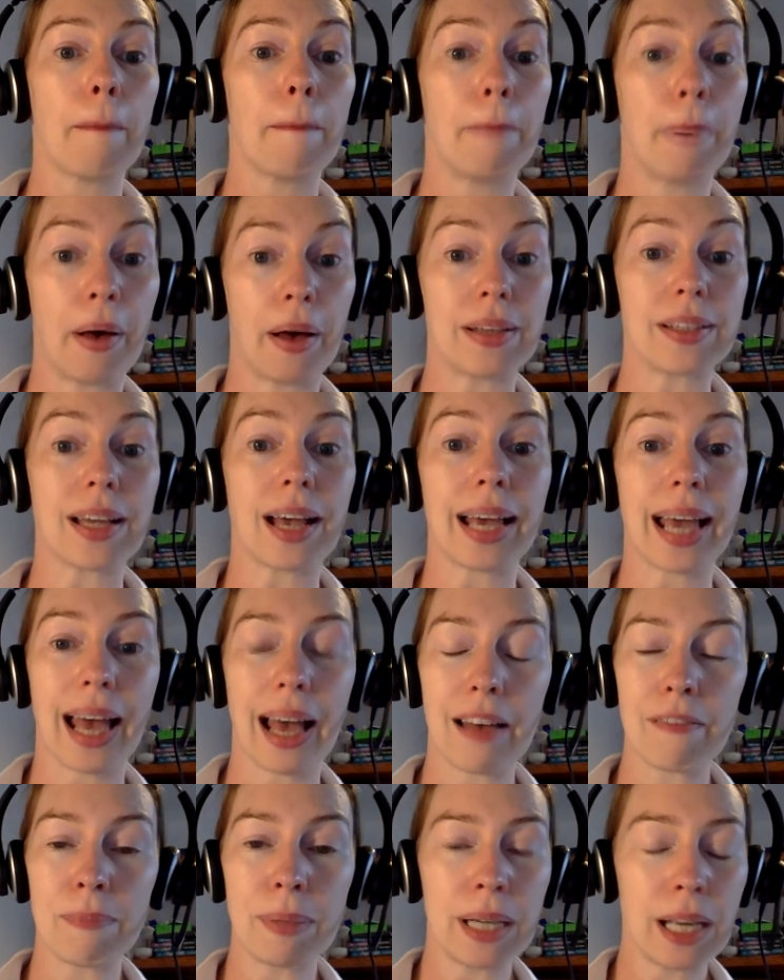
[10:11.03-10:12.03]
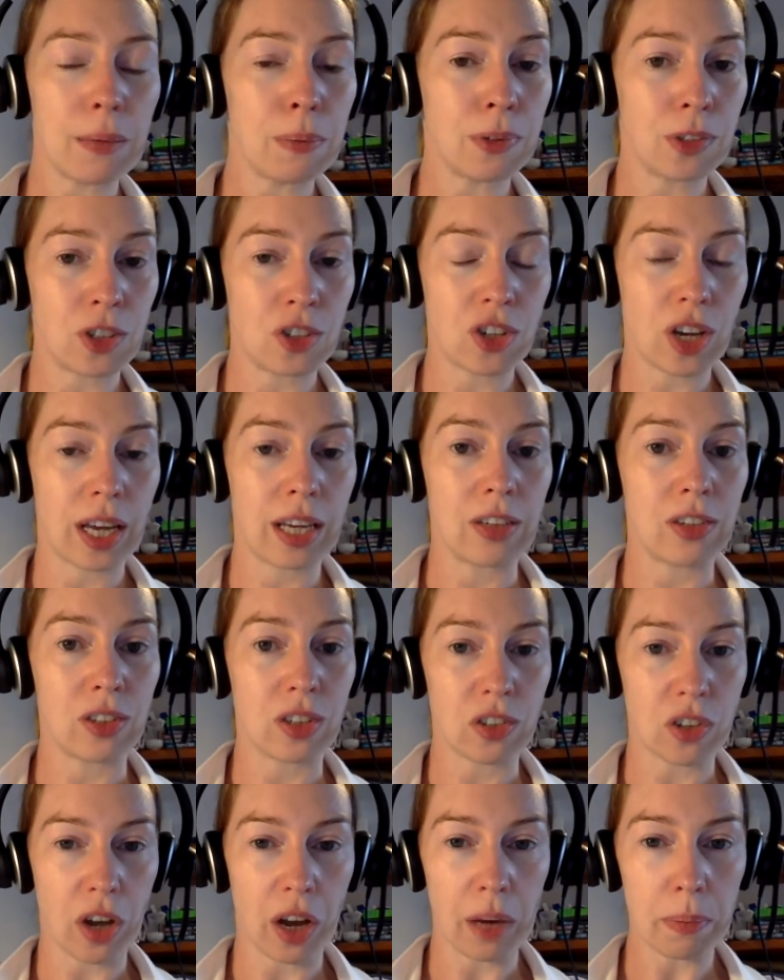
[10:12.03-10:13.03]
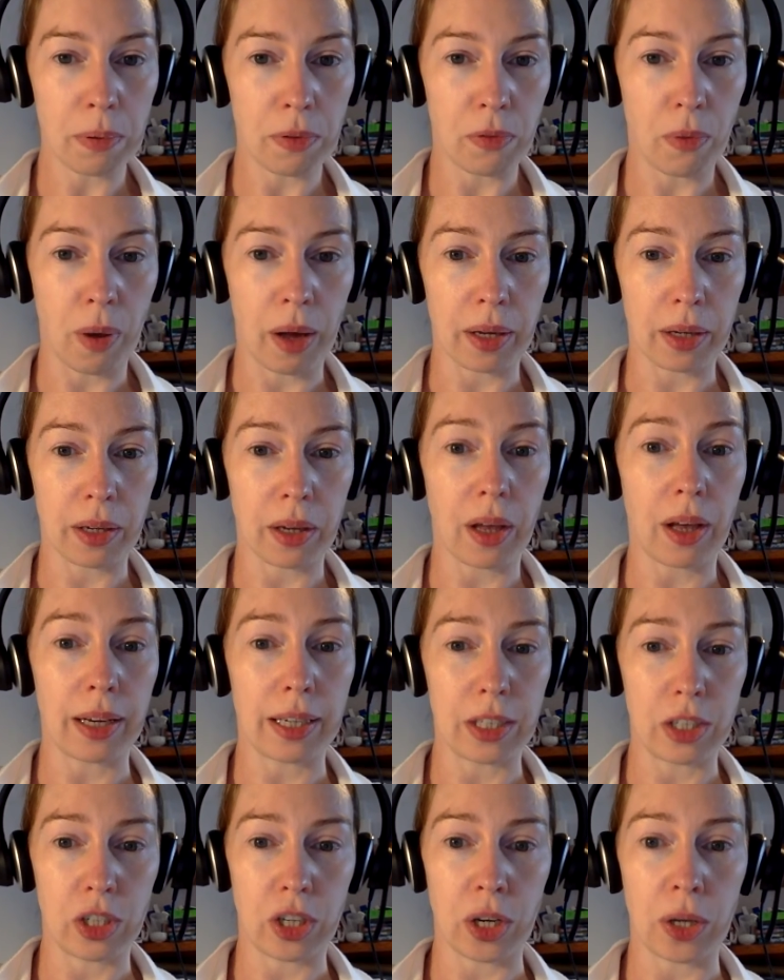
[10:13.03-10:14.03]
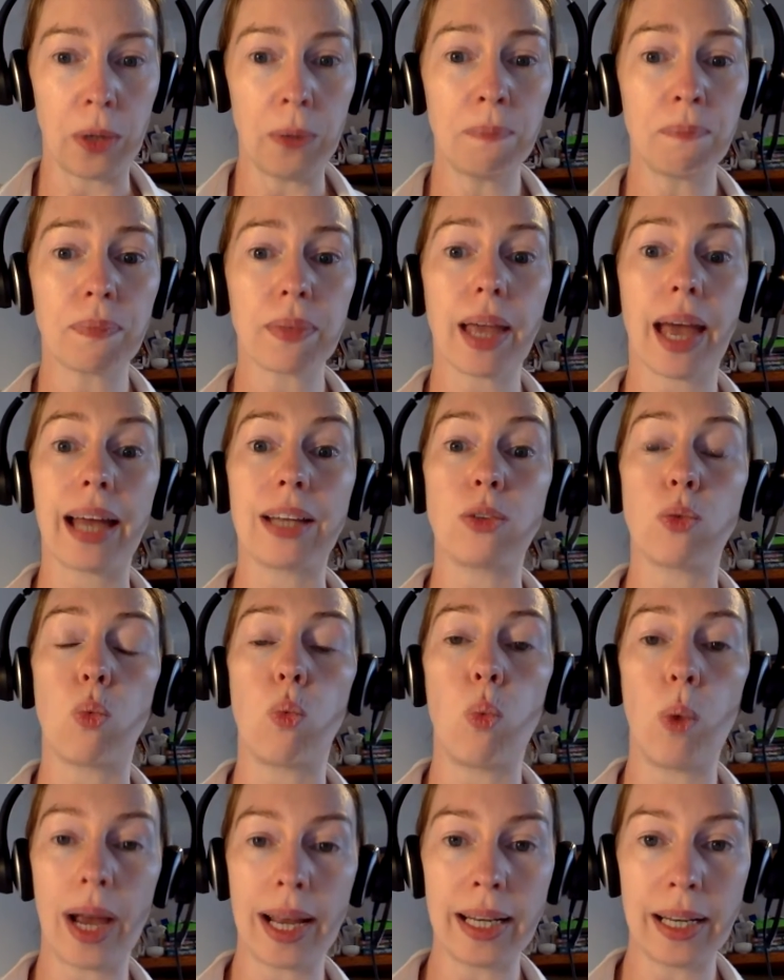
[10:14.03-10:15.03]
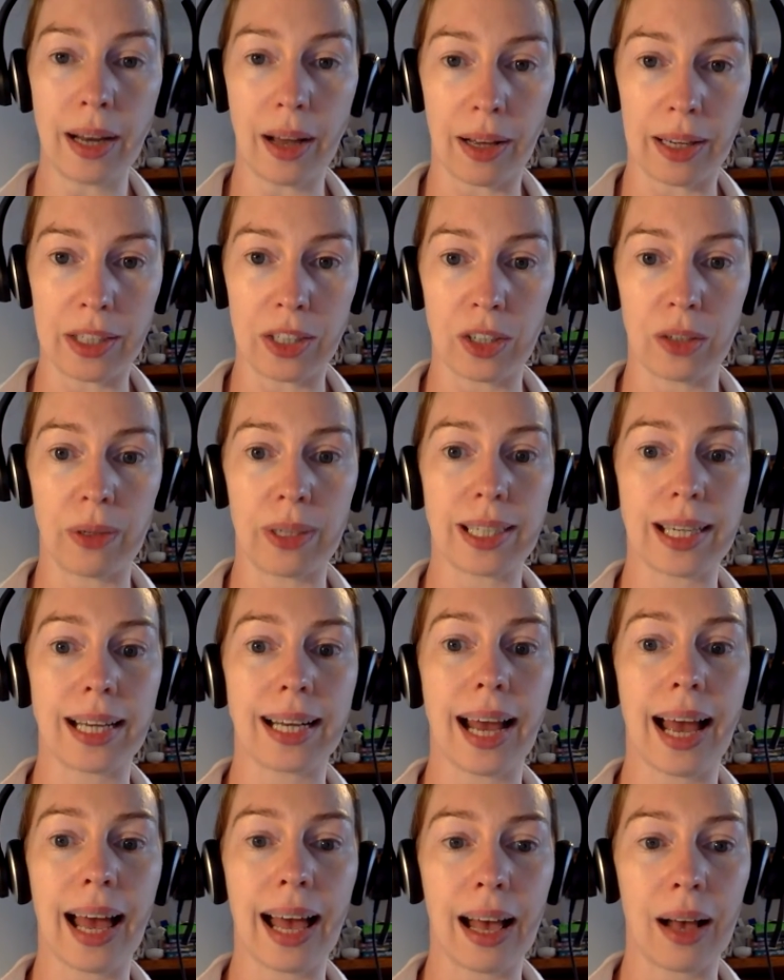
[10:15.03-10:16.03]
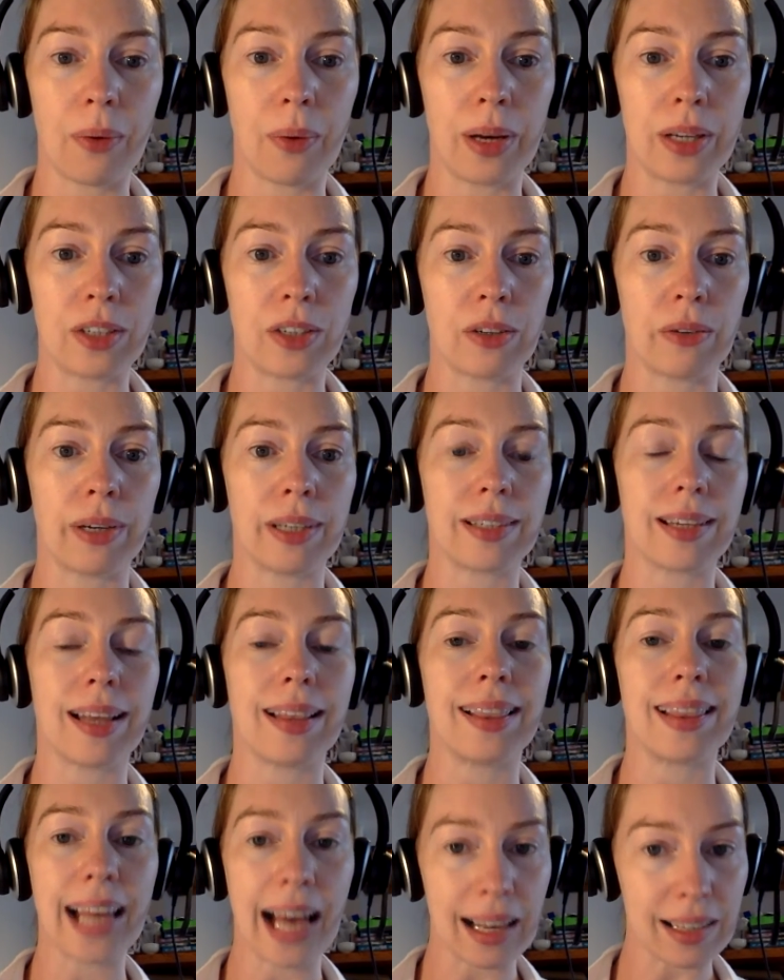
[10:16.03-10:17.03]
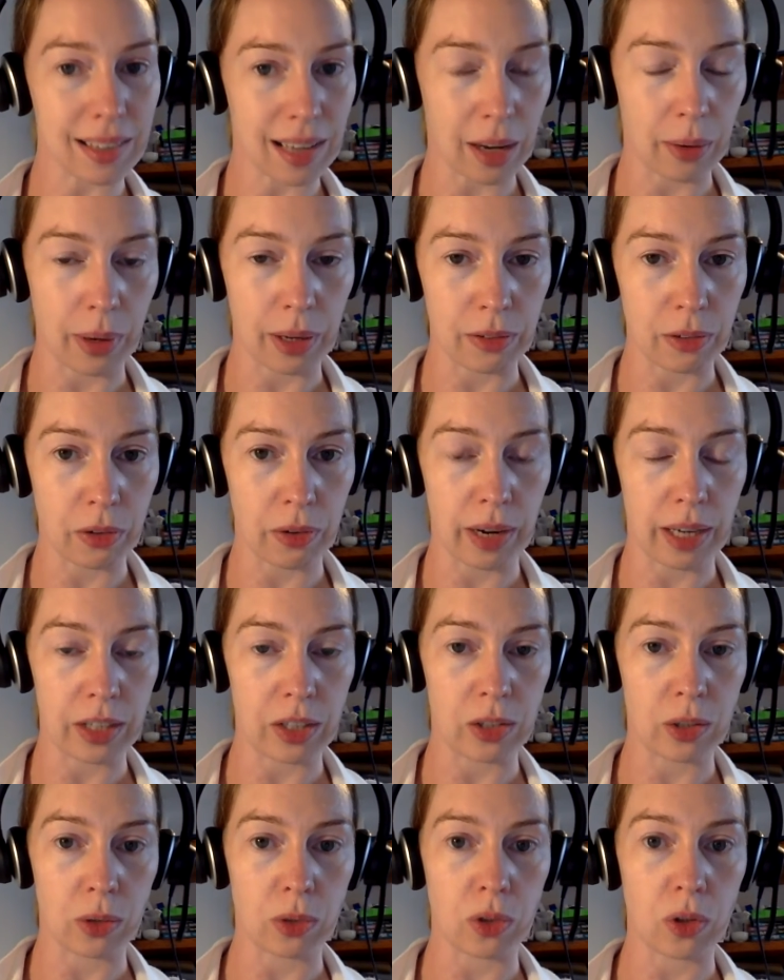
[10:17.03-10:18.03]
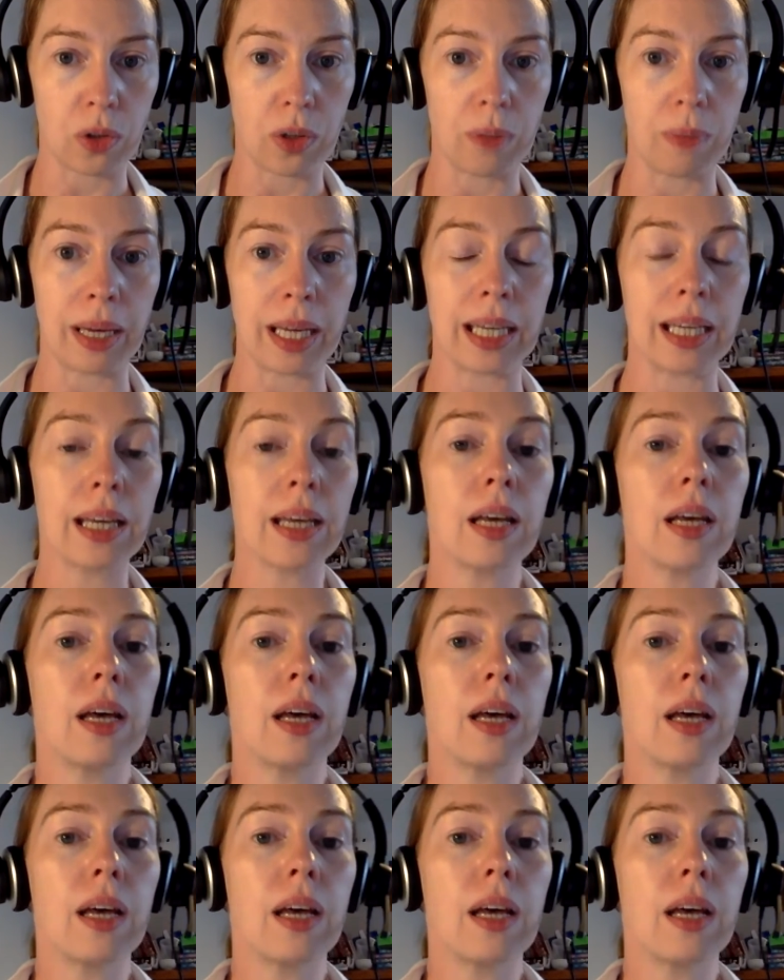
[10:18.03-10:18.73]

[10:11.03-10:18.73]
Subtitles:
But I have been able to change the type of work I do and when I do it and how I do it. And that's how I've created autonomy.